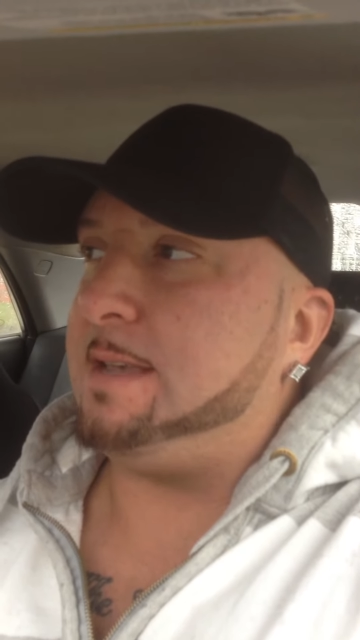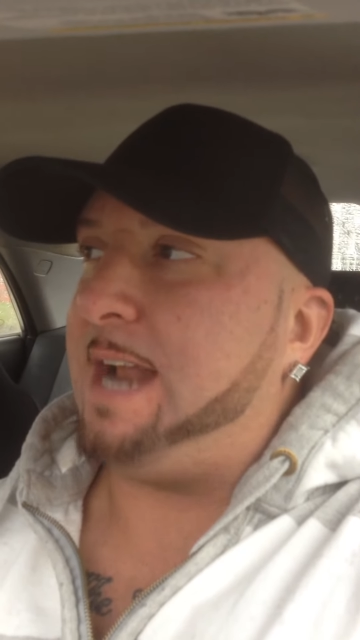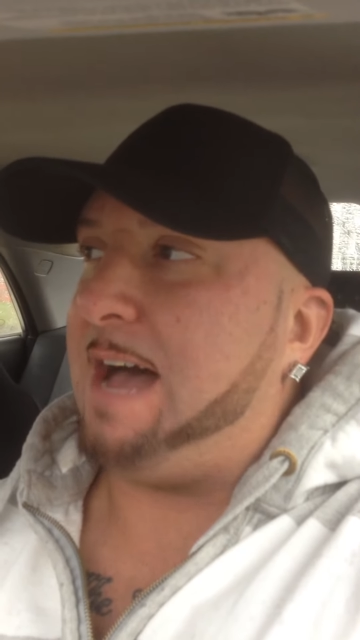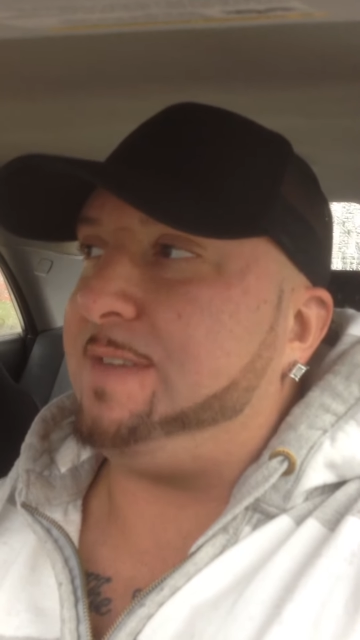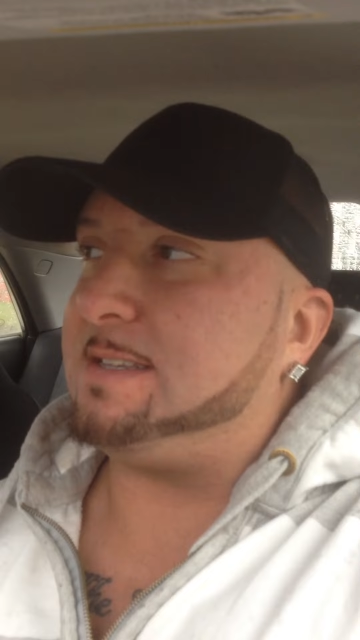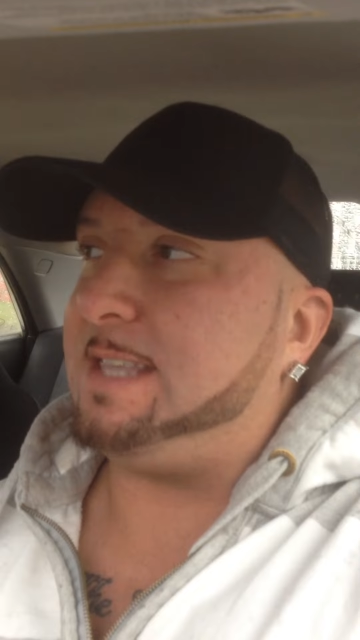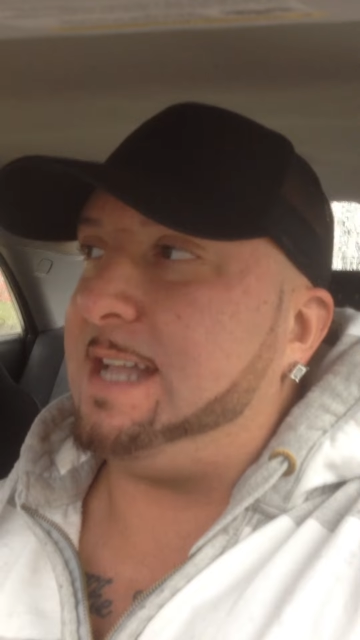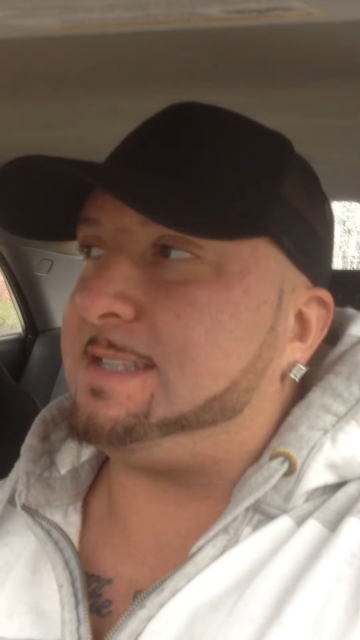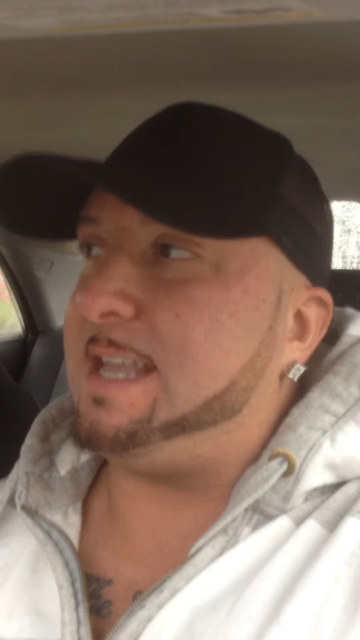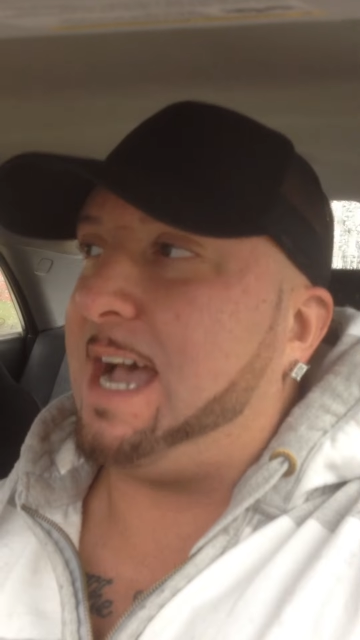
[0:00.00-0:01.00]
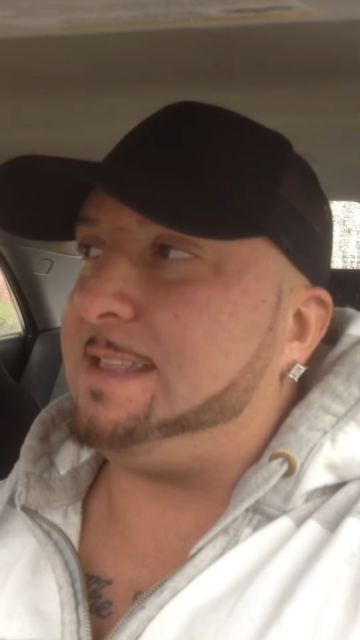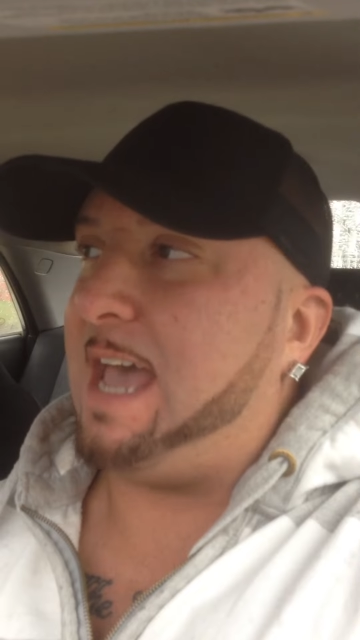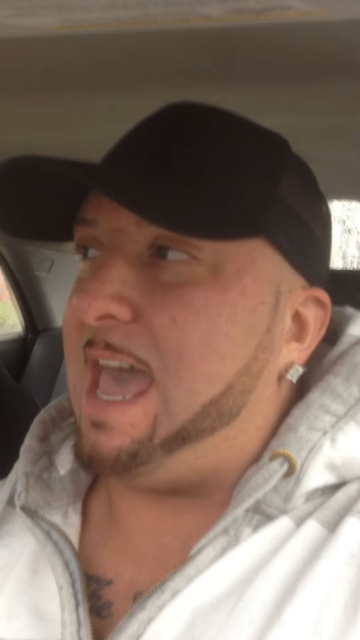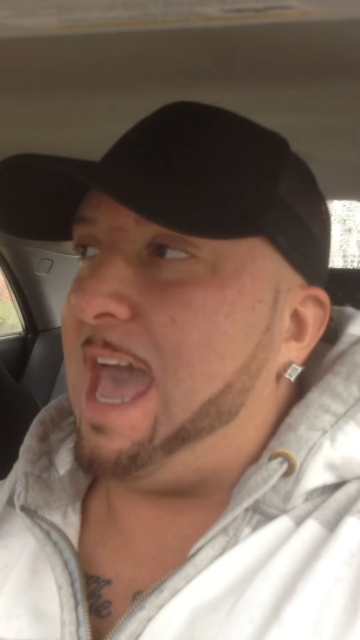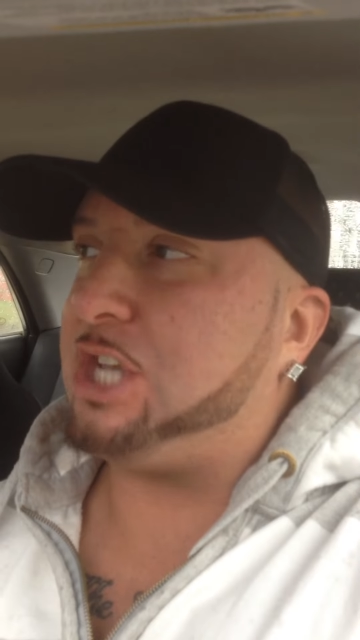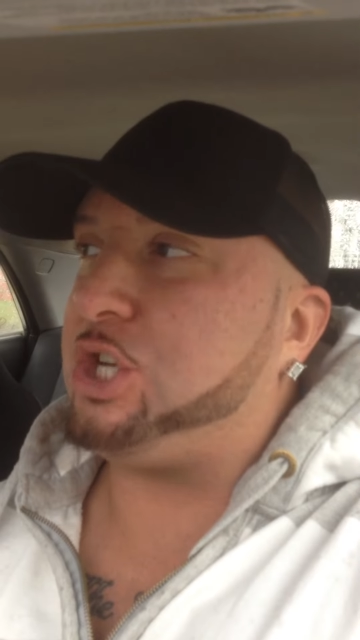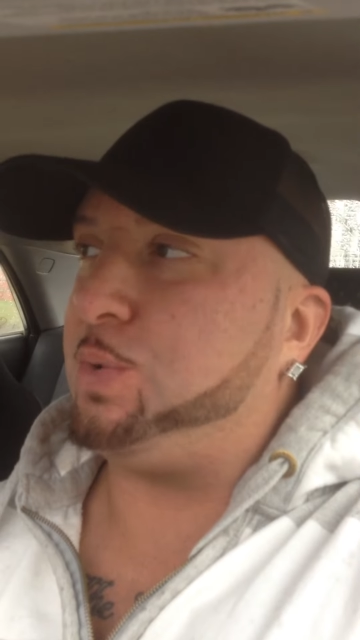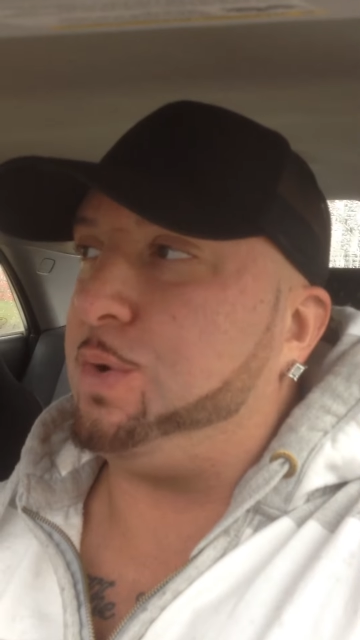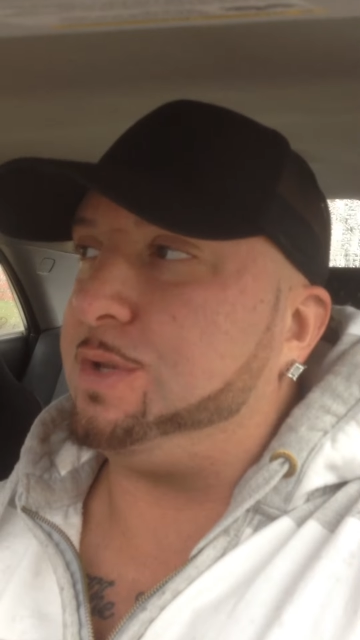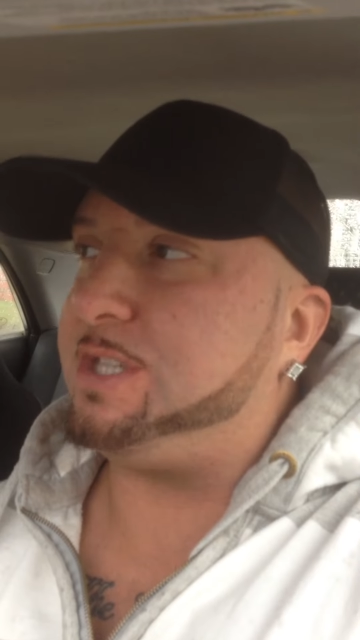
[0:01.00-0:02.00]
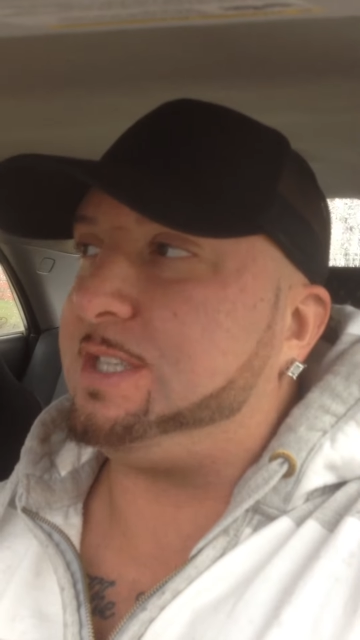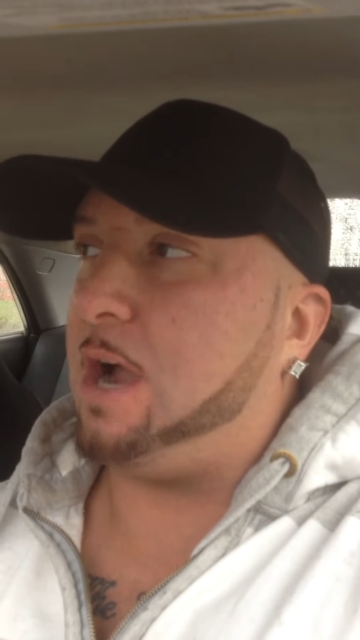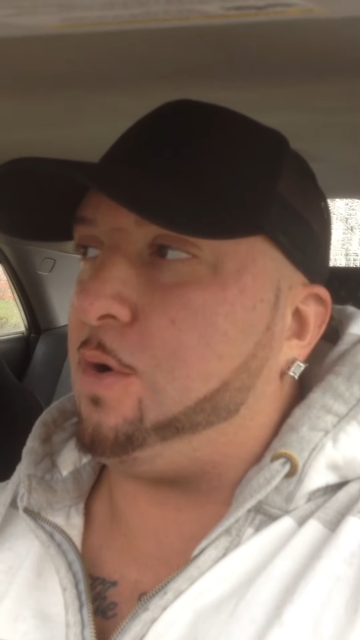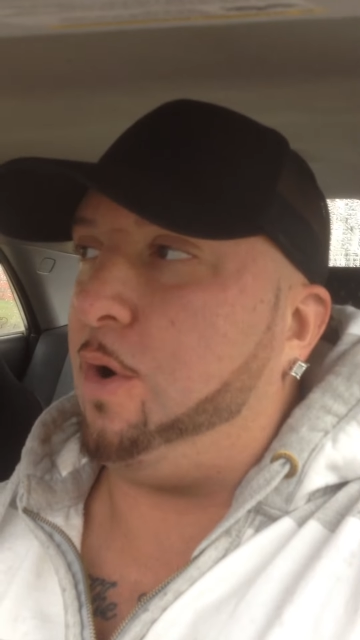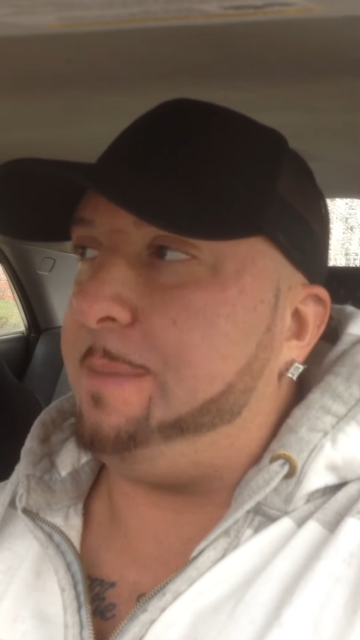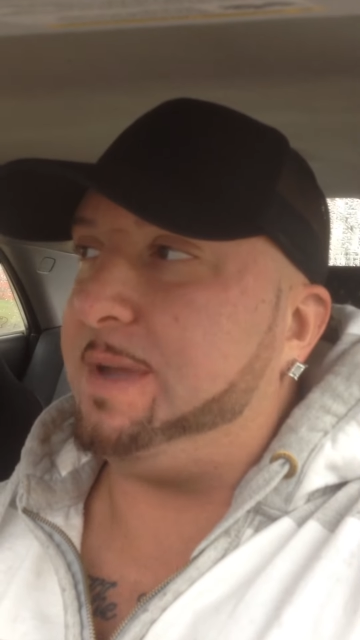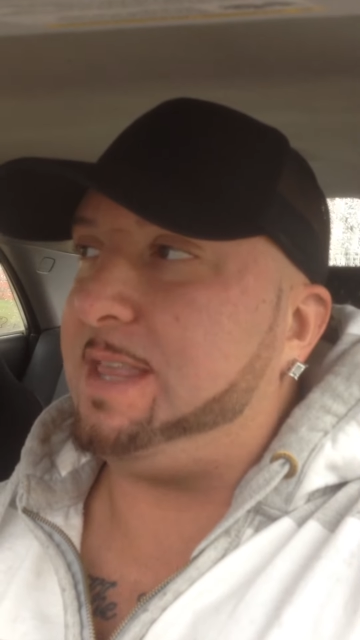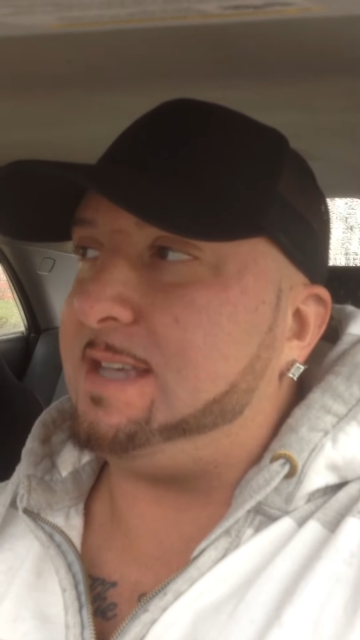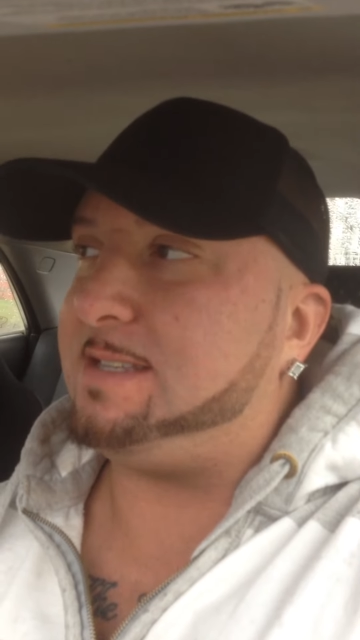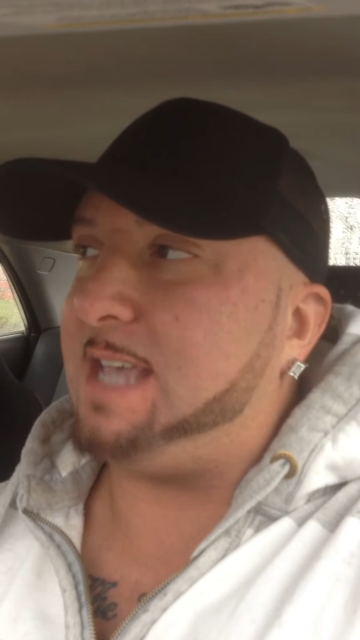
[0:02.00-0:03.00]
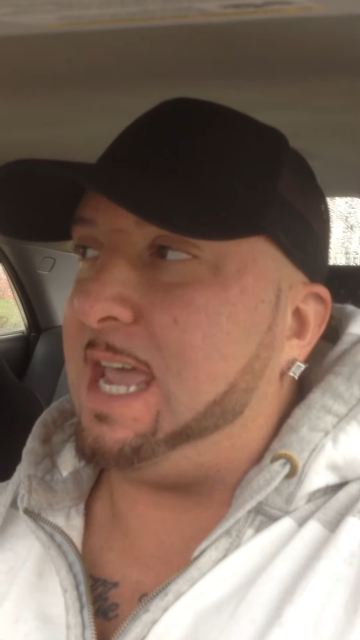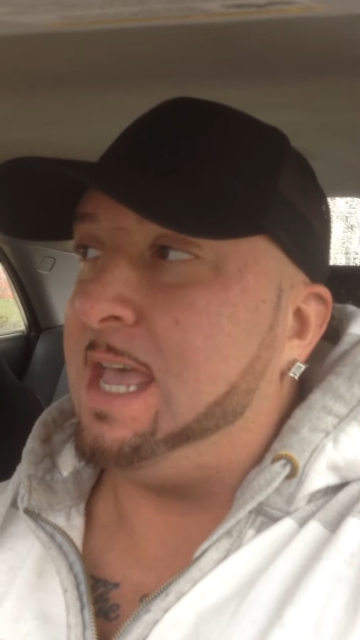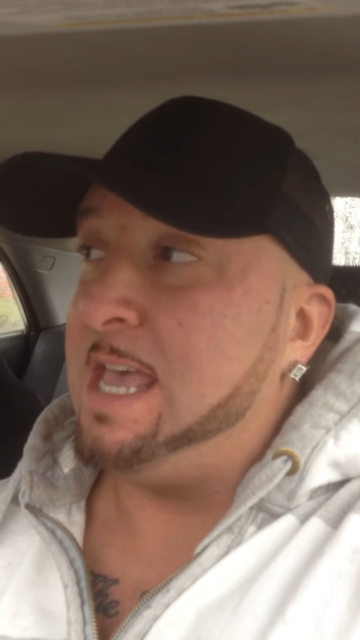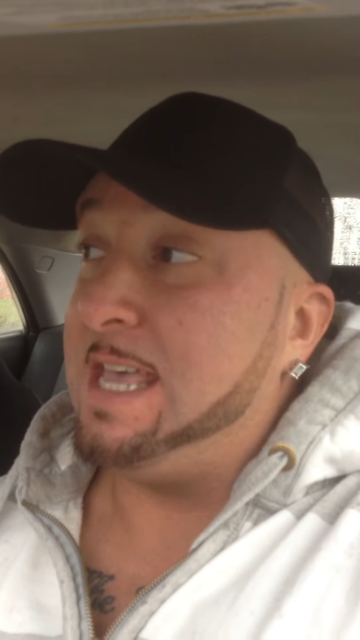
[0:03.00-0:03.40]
And obviously, it's not the actual steroid, but they say